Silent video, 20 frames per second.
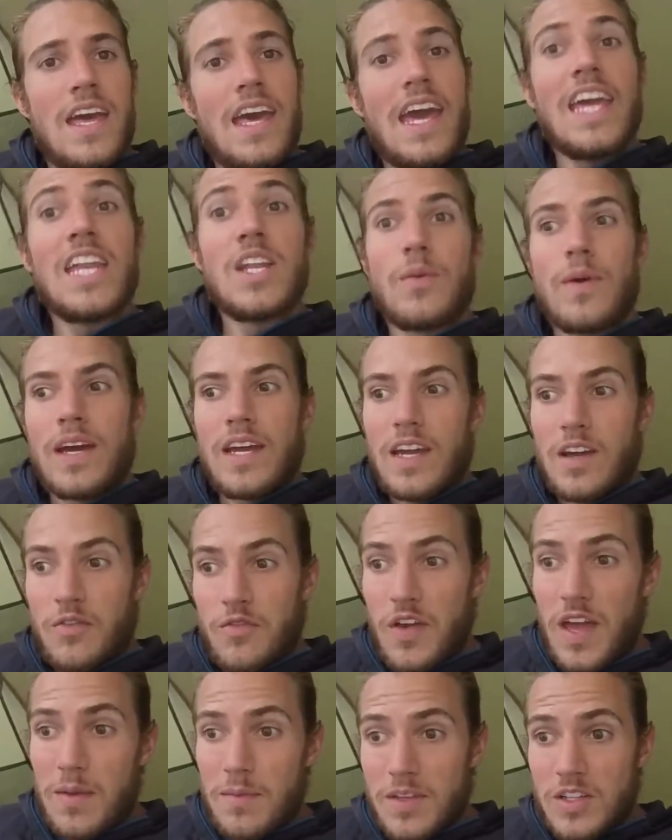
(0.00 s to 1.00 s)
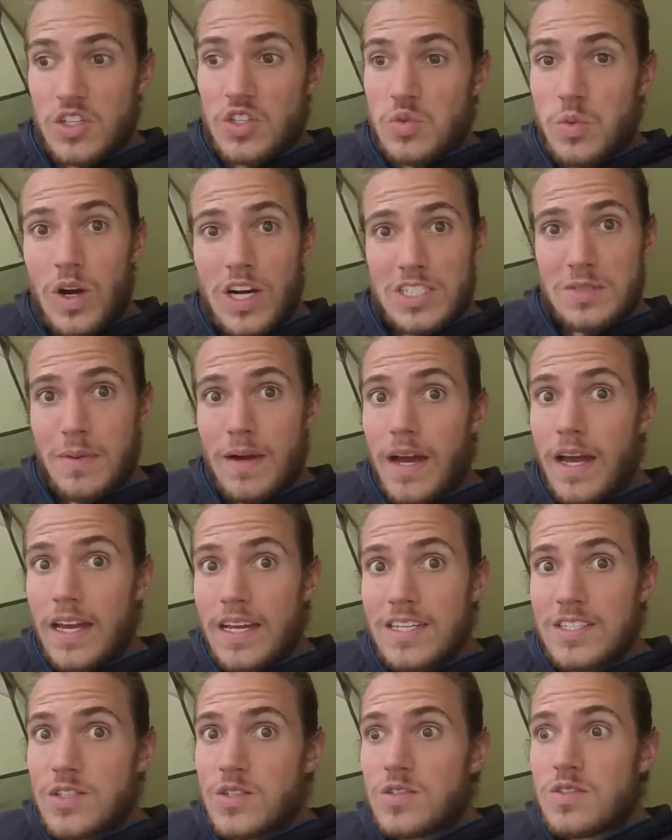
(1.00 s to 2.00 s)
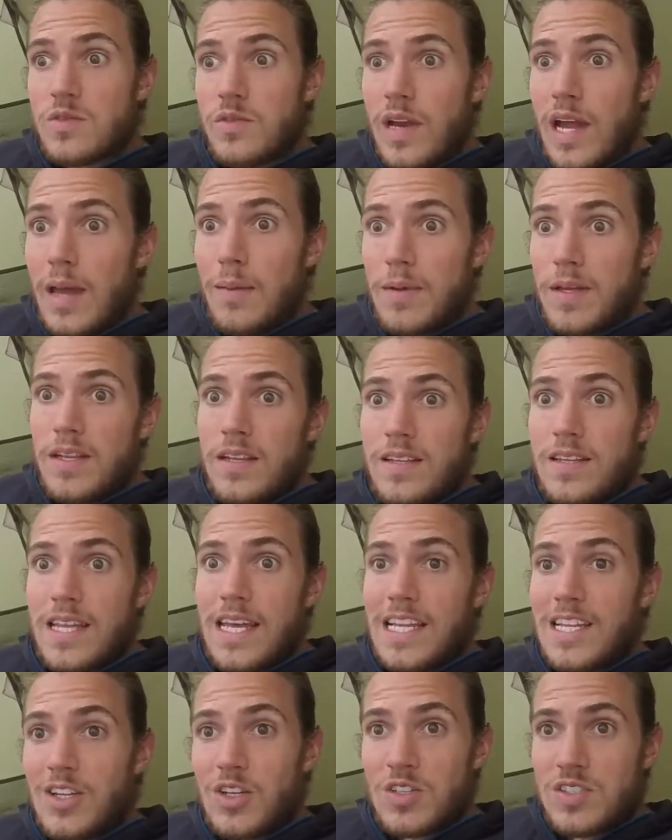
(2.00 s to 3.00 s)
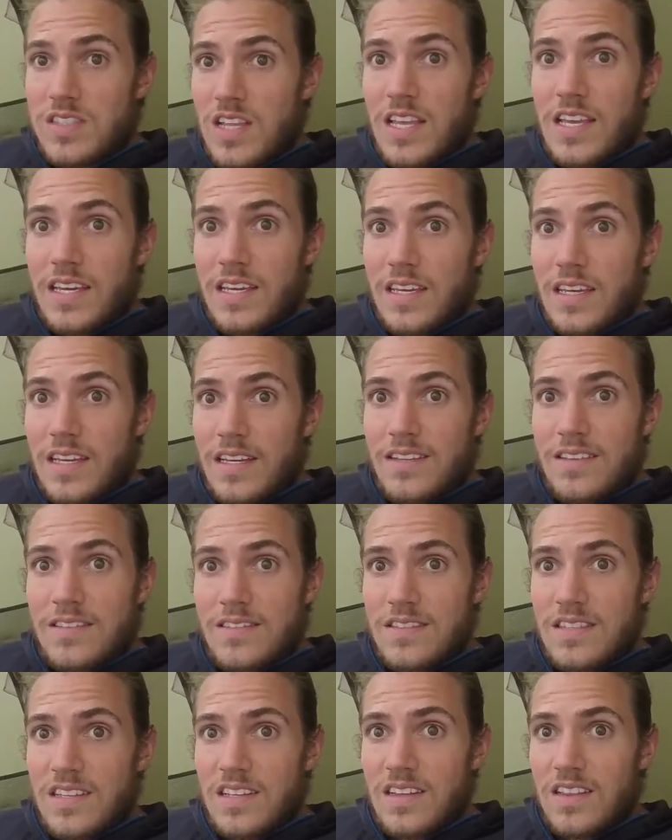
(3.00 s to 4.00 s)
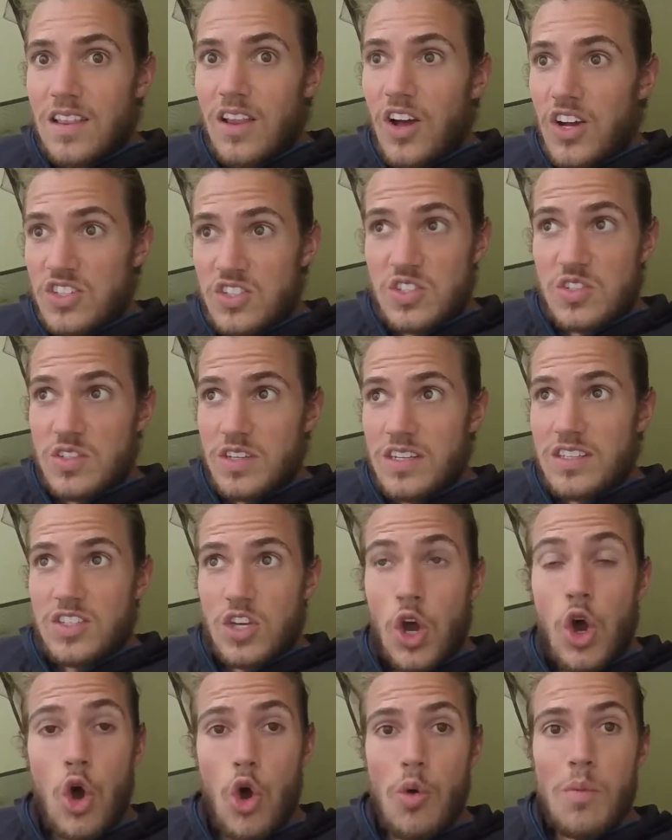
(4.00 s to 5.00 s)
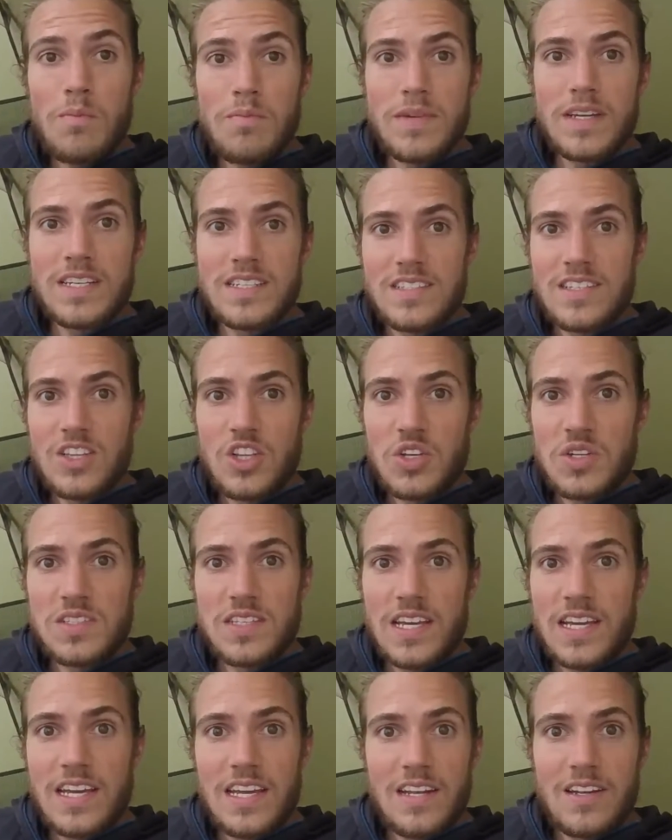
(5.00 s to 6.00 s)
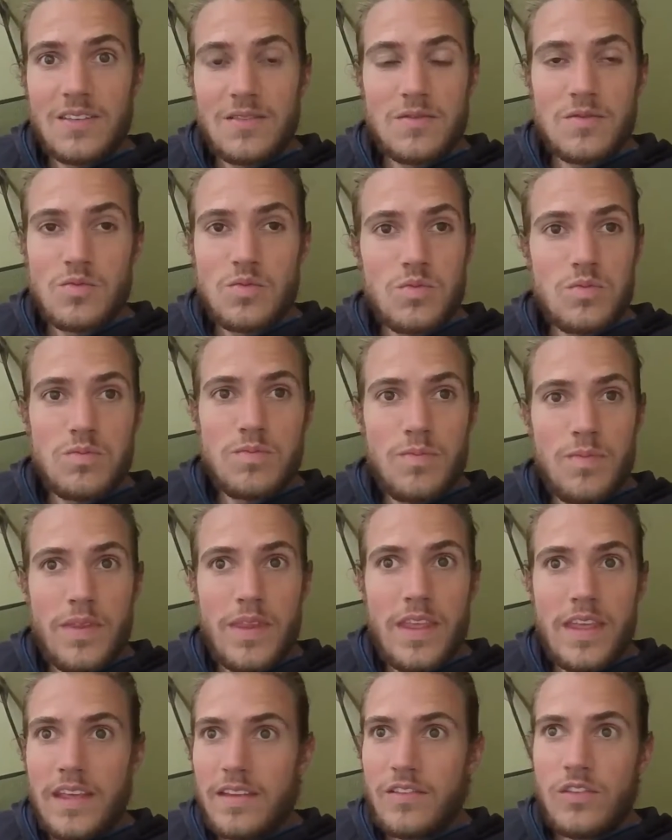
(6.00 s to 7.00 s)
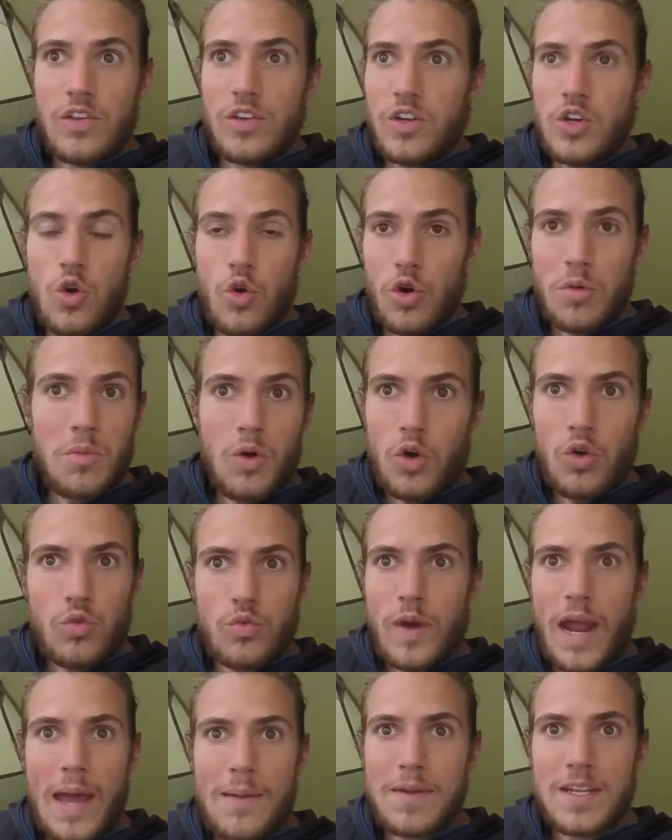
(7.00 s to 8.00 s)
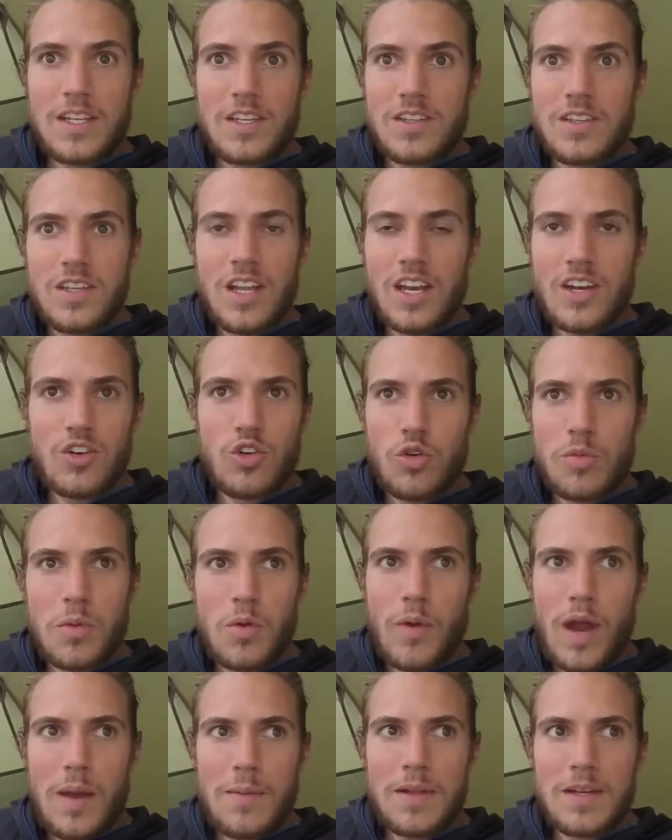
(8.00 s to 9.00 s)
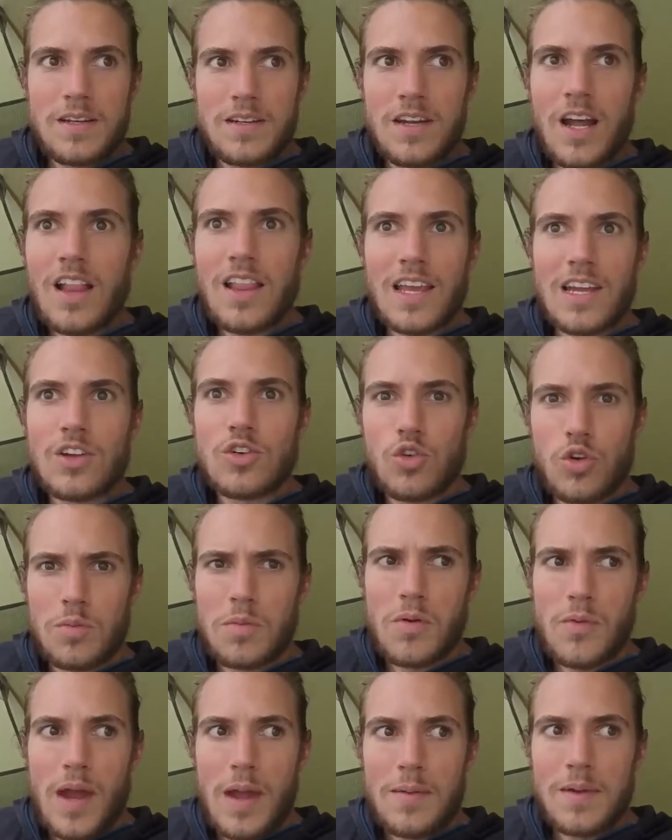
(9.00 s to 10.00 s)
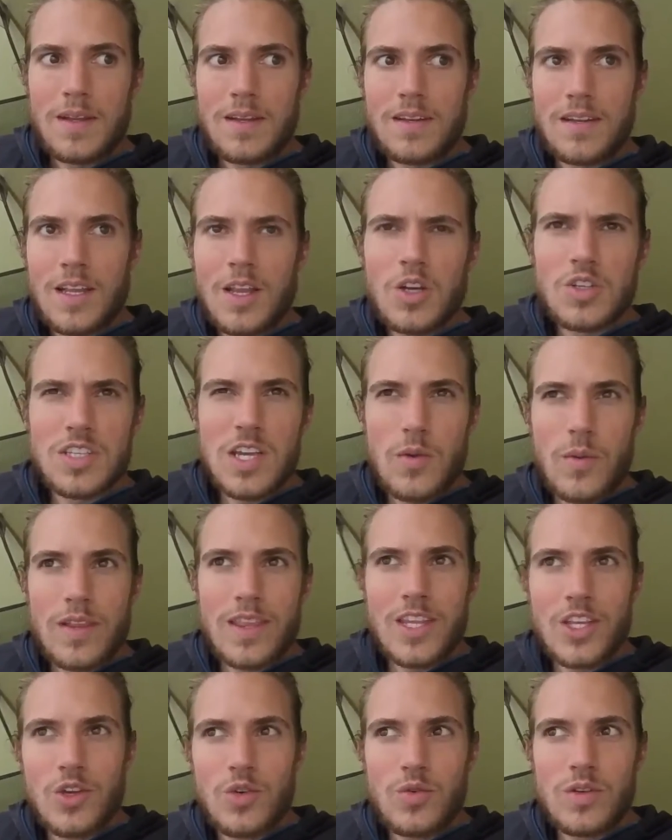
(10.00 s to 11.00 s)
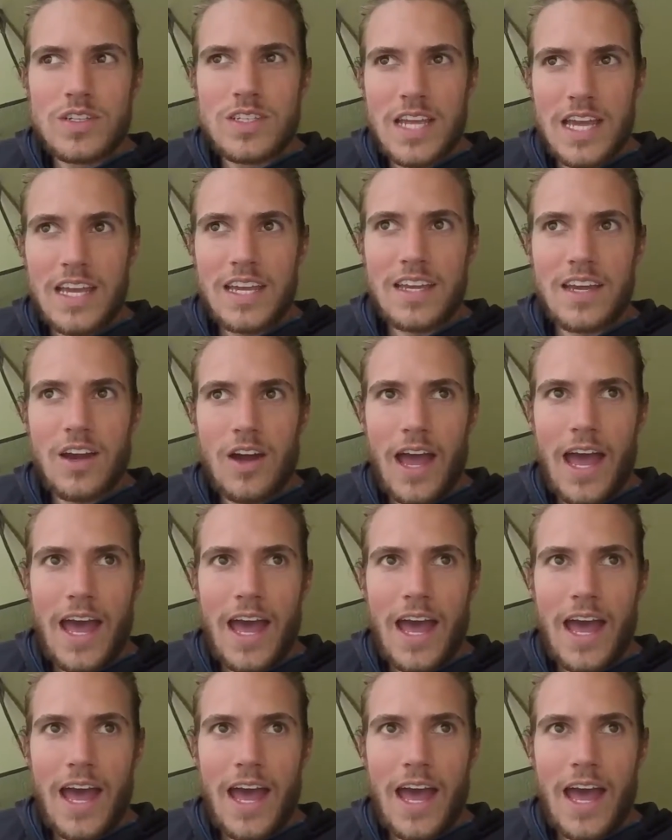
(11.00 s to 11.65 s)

Anyway, a family just walked by because there's a rabbit that looks like it's lost its home because it looks like it's a normal rabbit, not a normal rabbit, not like a normal rabbit. It looks like one that you would take